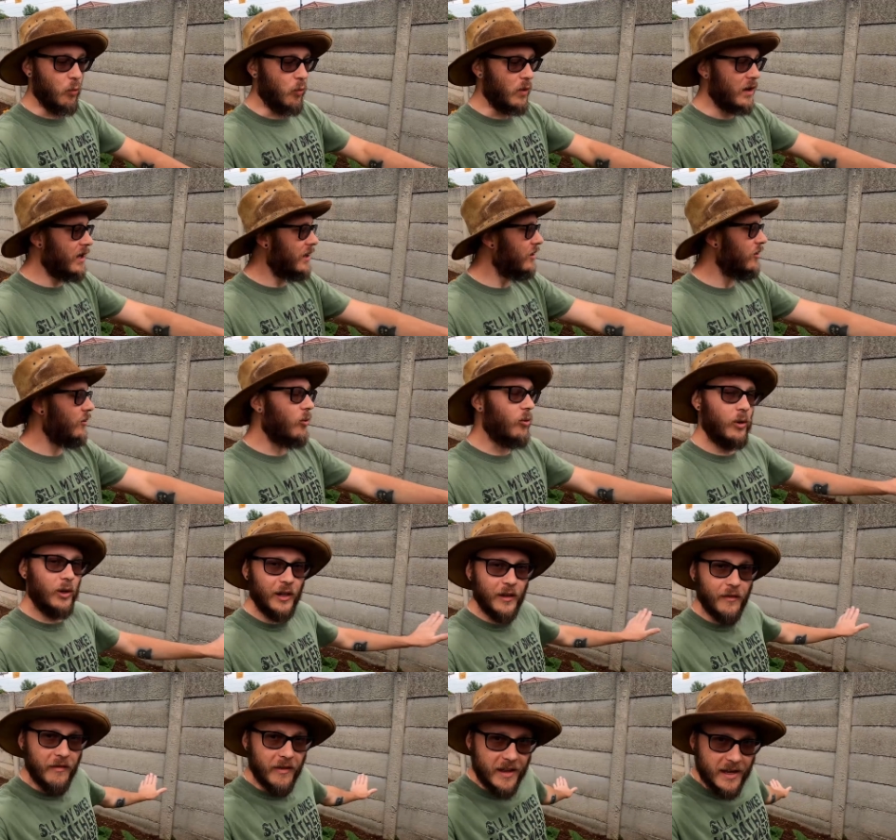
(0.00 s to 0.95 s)
With
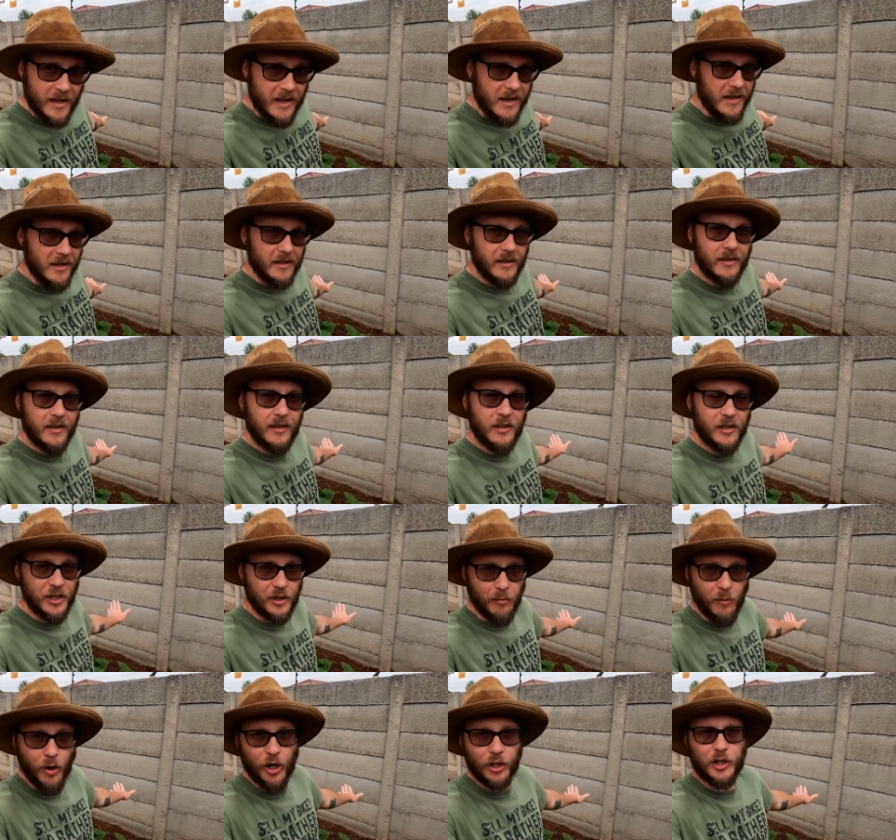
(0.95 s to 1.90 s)
all of these
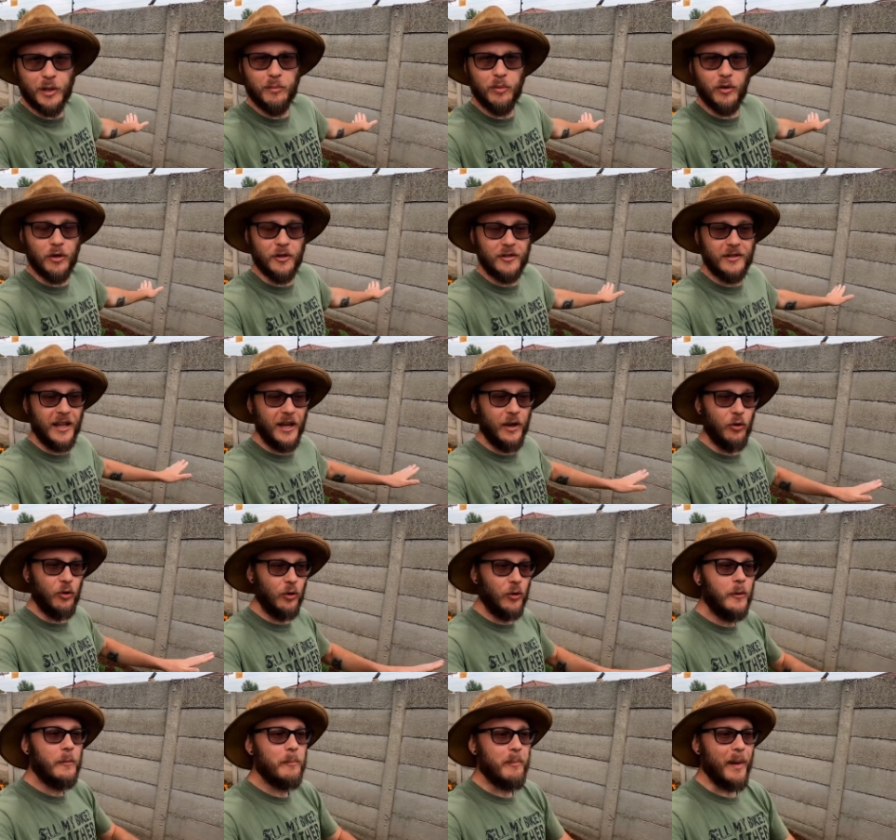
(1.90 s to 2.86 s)
tomato plants, they
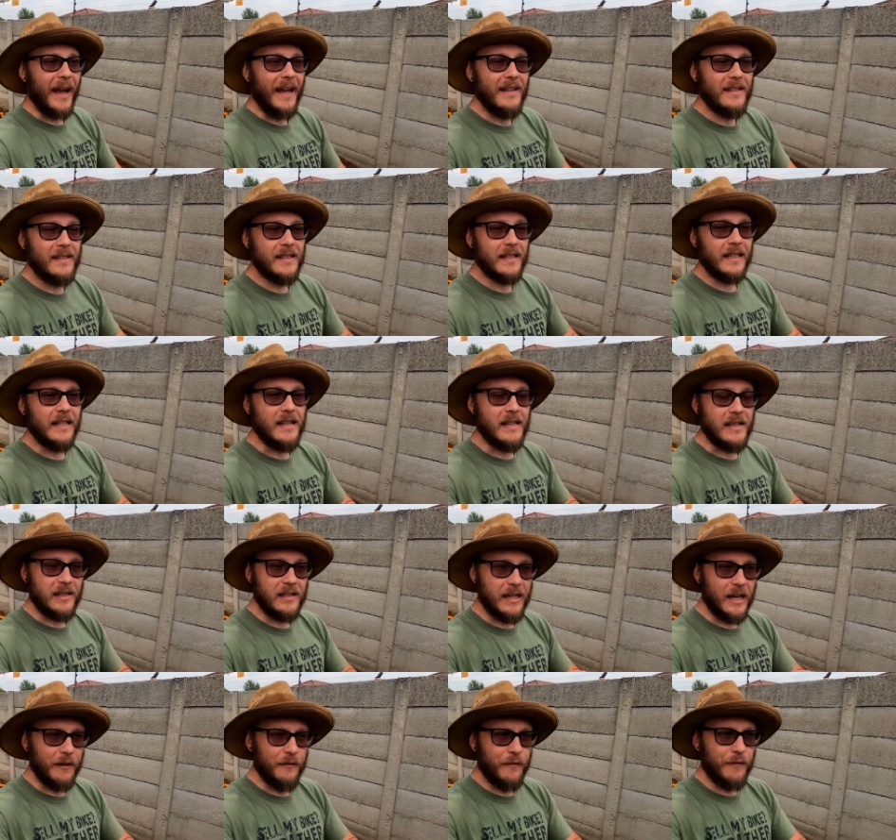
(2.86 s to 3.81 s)
all basically
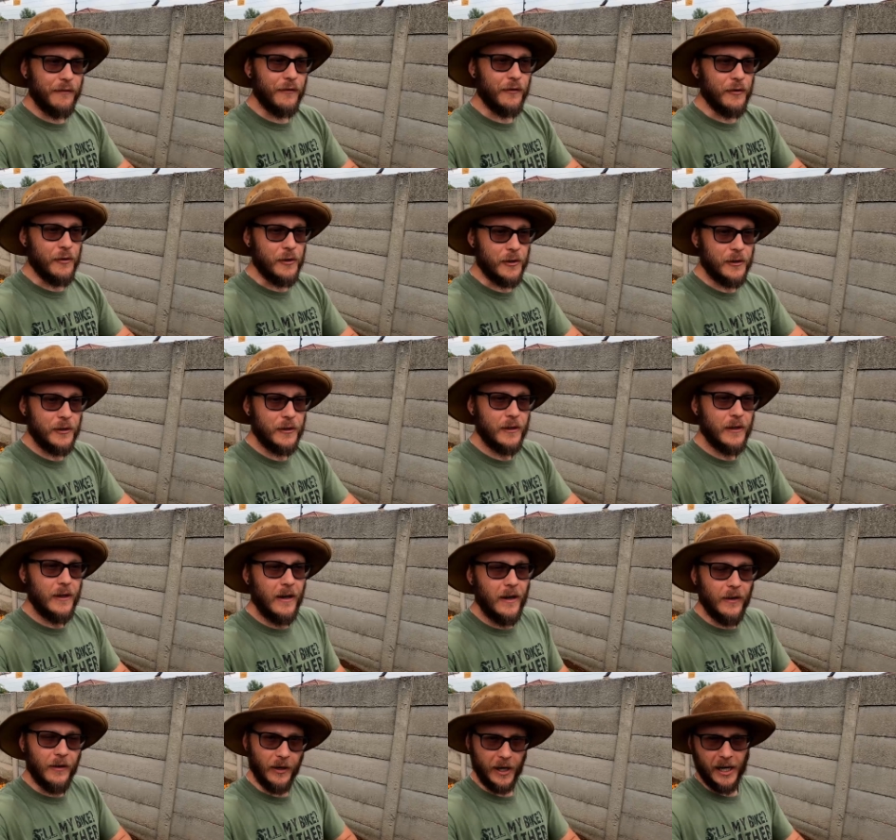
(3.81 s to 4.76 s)
set fruit
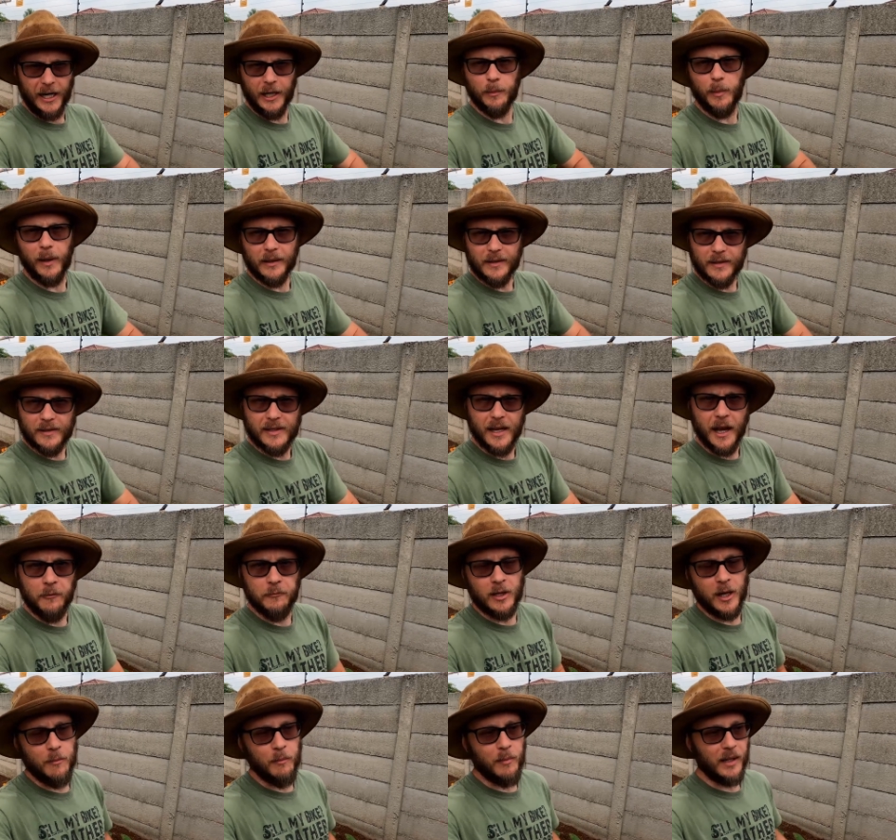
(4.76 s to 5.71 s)
around about the
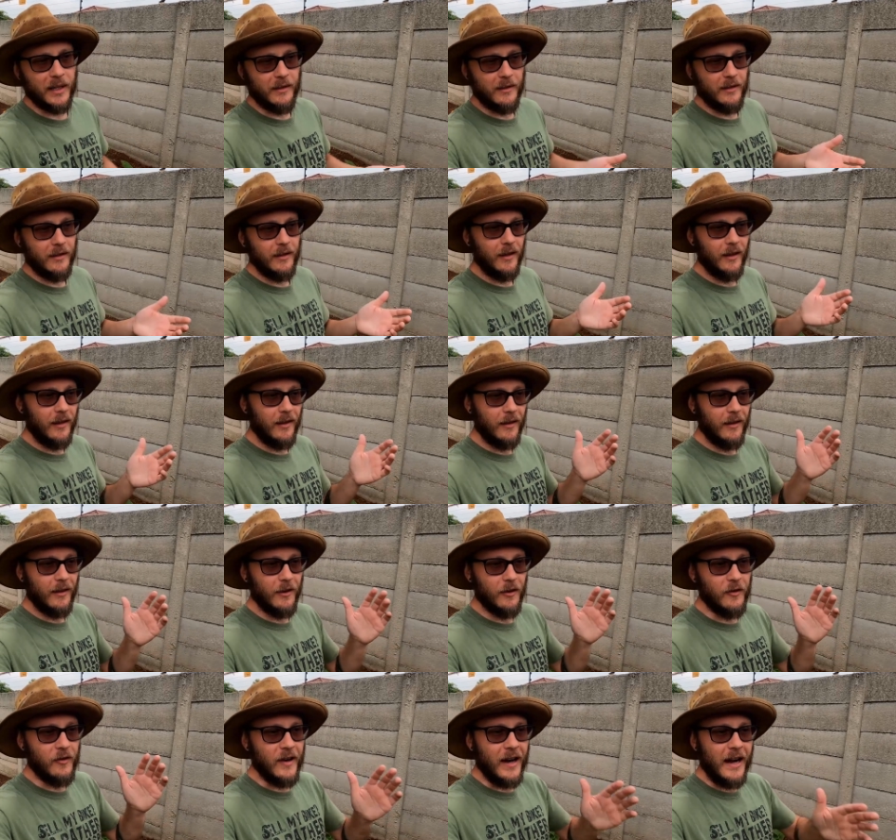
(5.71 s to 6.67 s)
same time, but
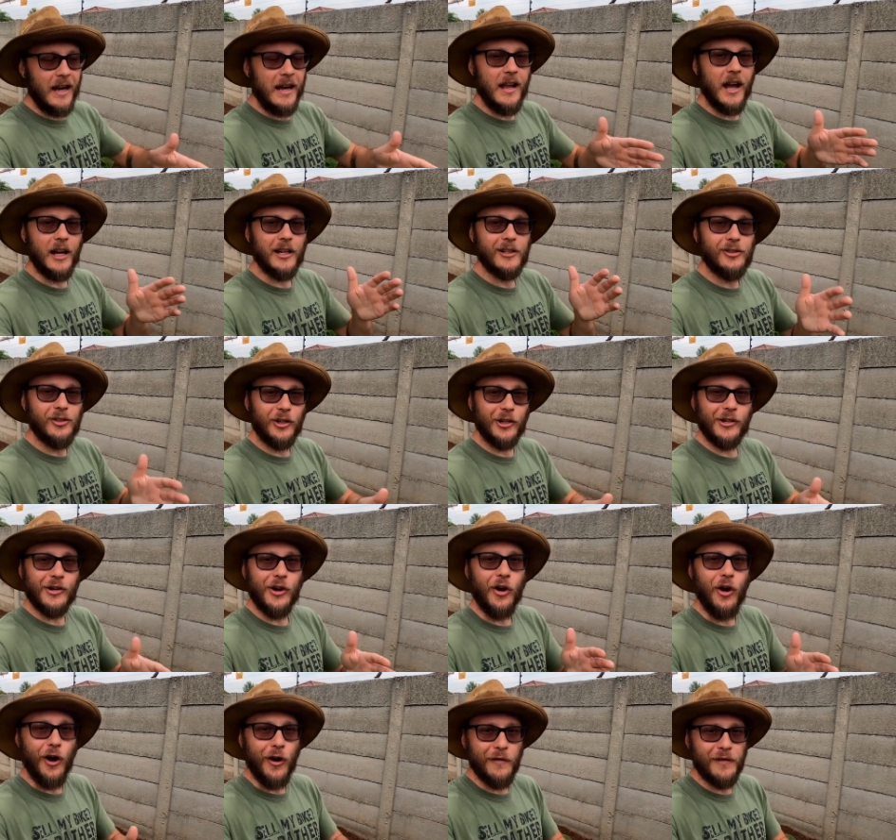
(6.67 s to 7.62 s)
really I
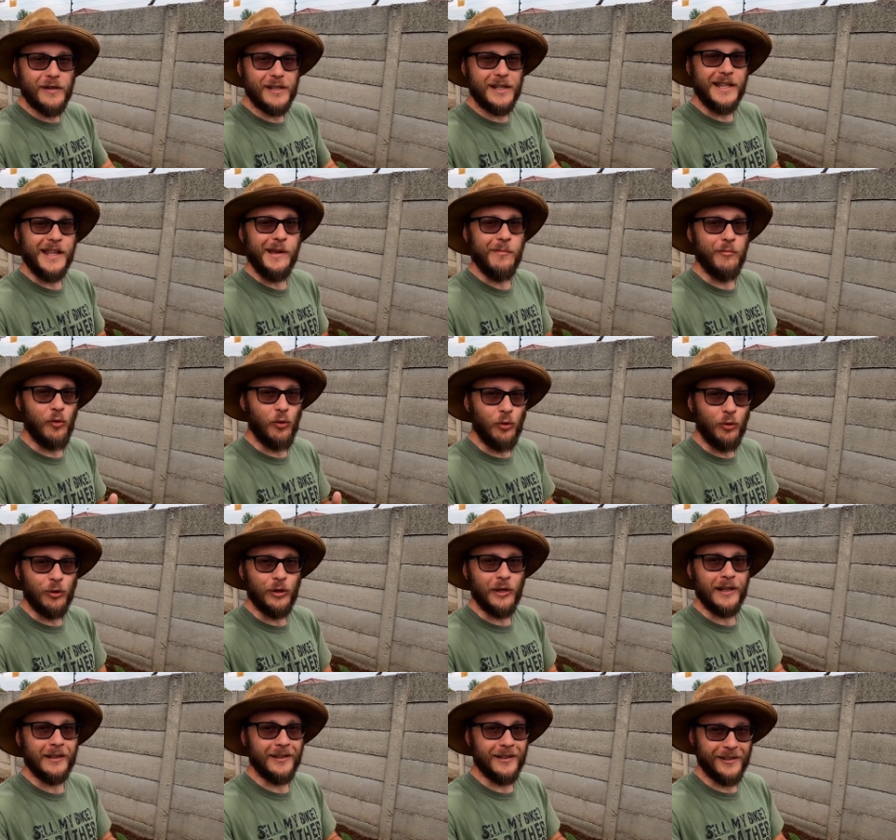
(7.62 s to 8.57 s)
started harvesting them
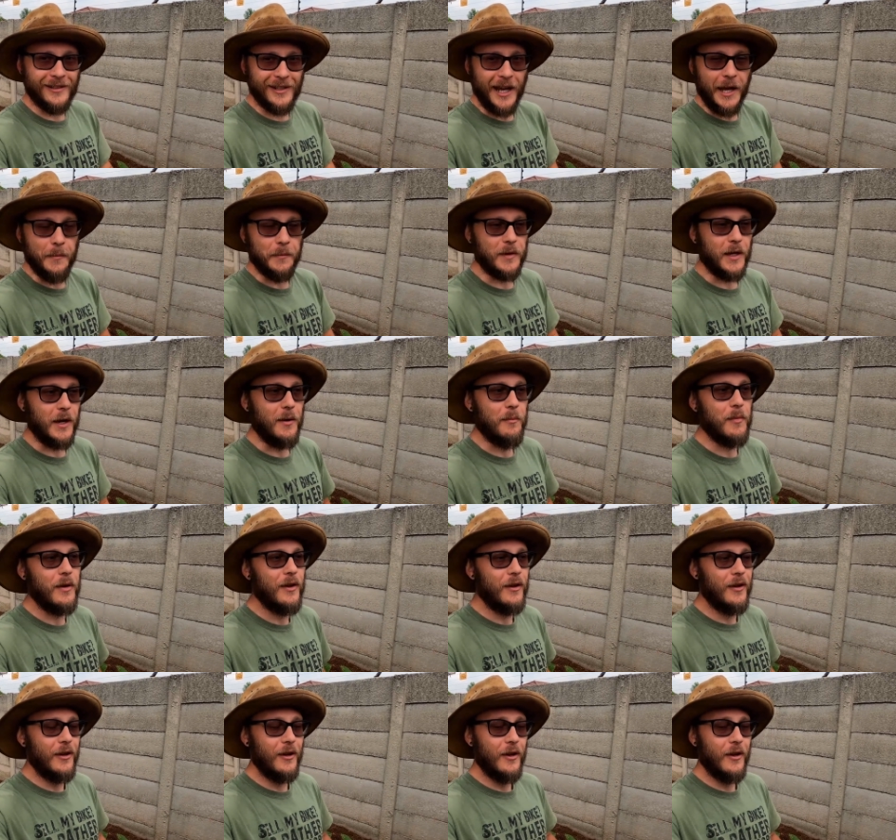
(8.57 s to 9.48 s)
all at the same time.